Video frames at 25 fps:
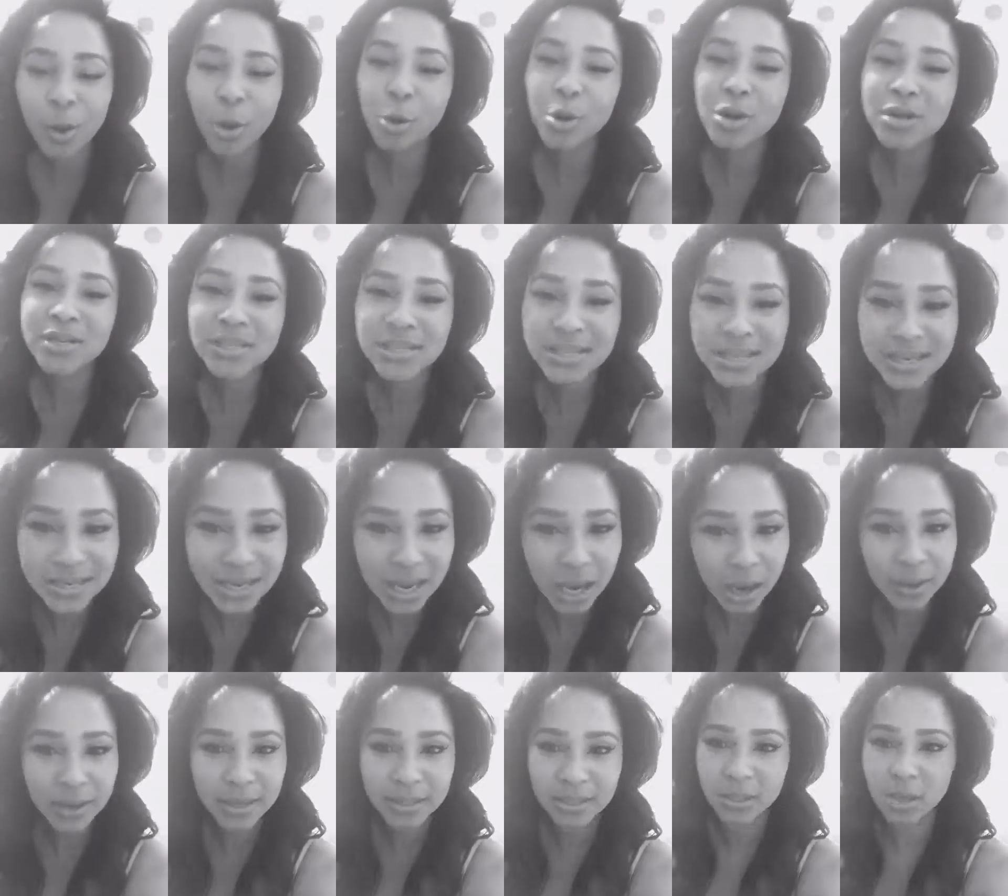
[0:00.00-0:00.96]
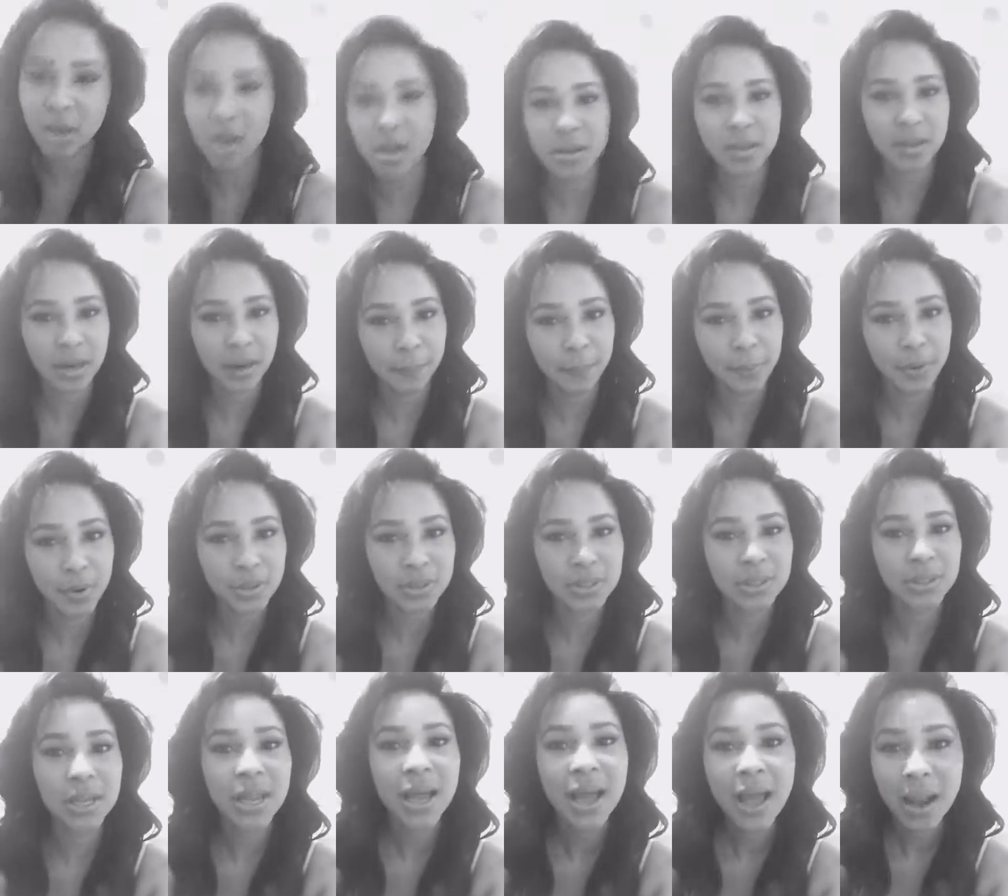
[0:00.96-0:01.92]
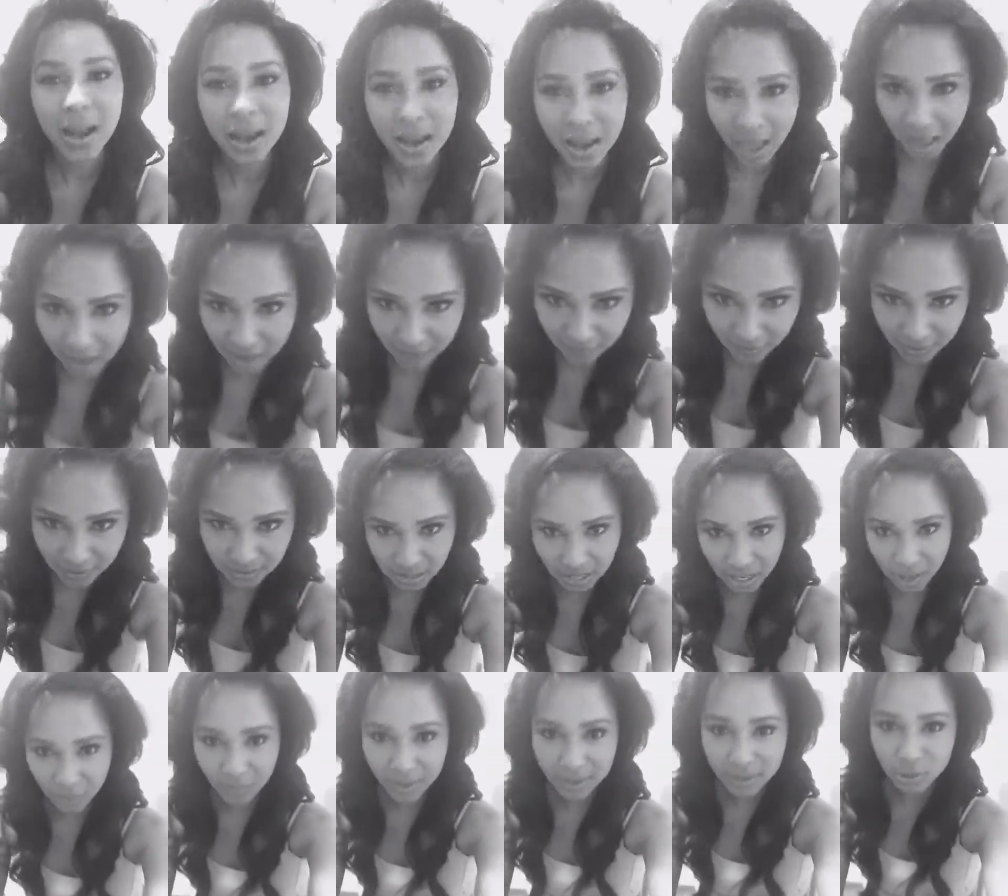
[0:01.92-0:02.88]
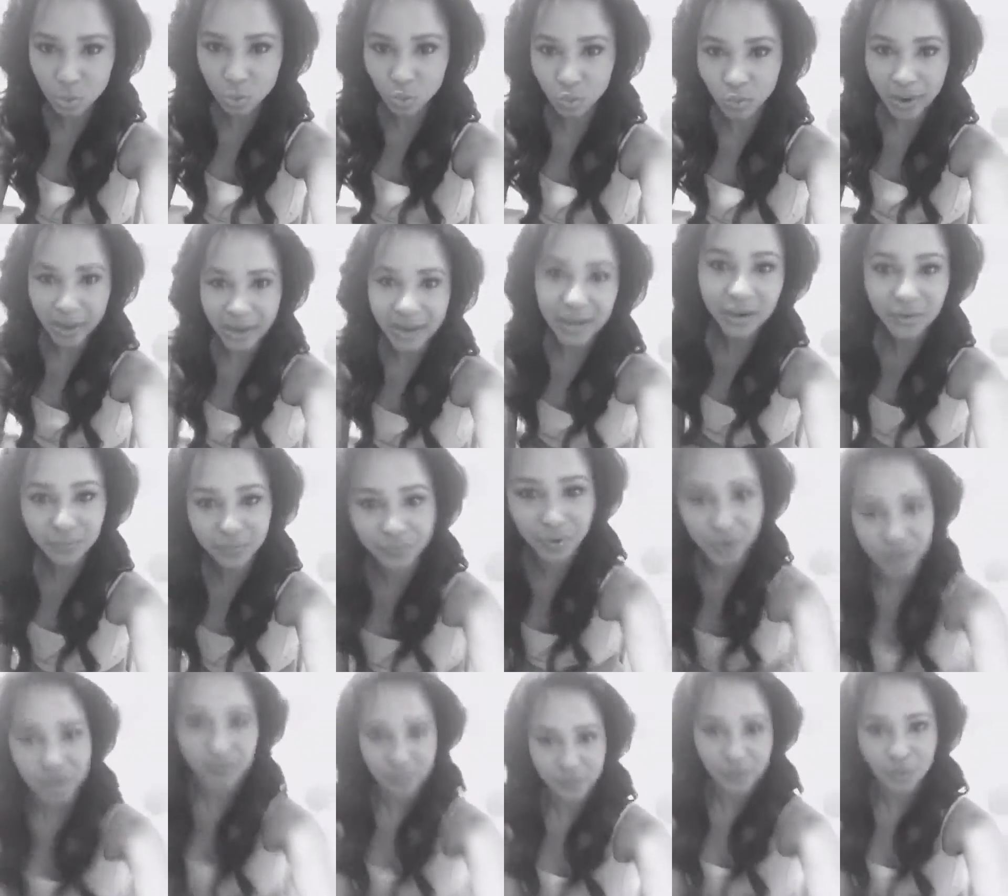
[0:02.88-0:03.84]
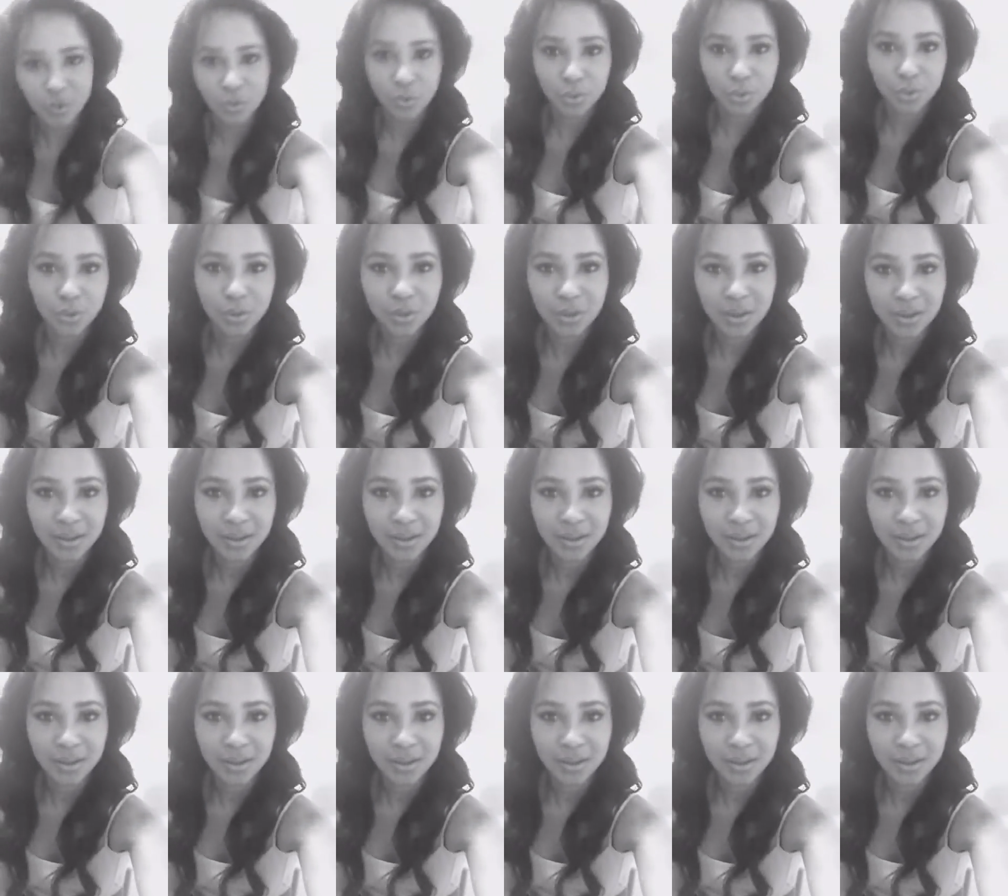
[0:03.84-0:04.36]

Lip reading: or sit down and talk to that person live and direct right in front of you.